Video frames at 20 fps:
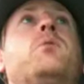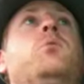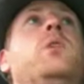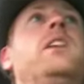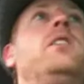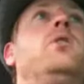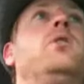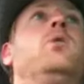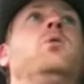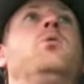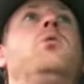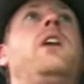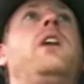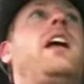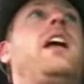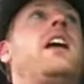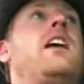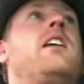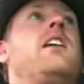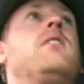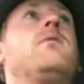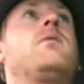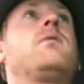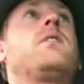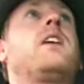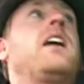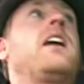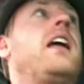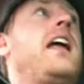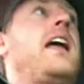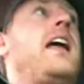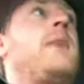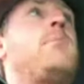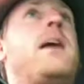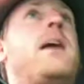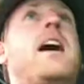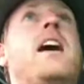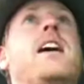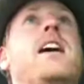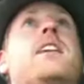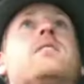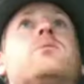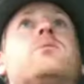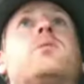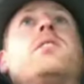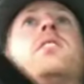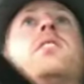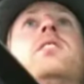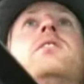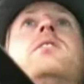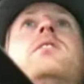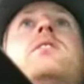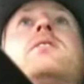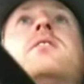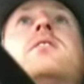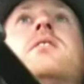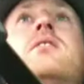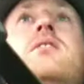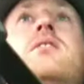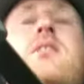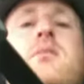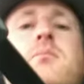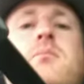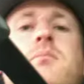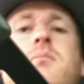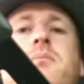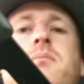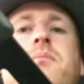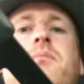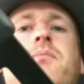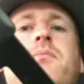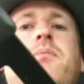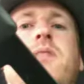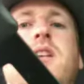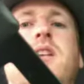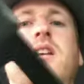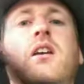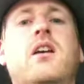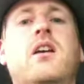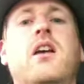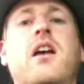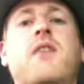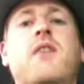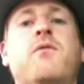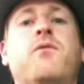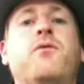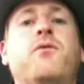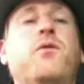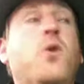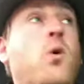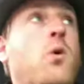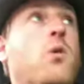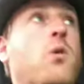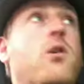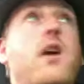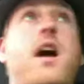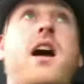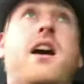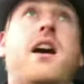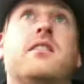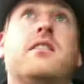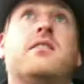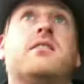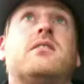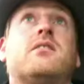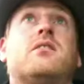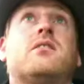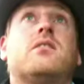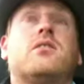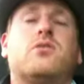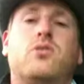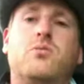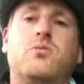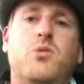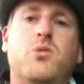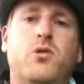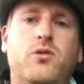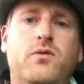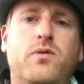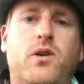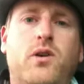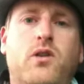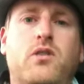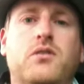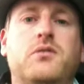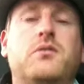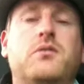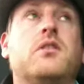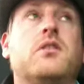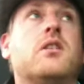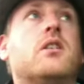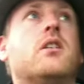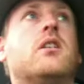we all have our part within the system. And for us to move on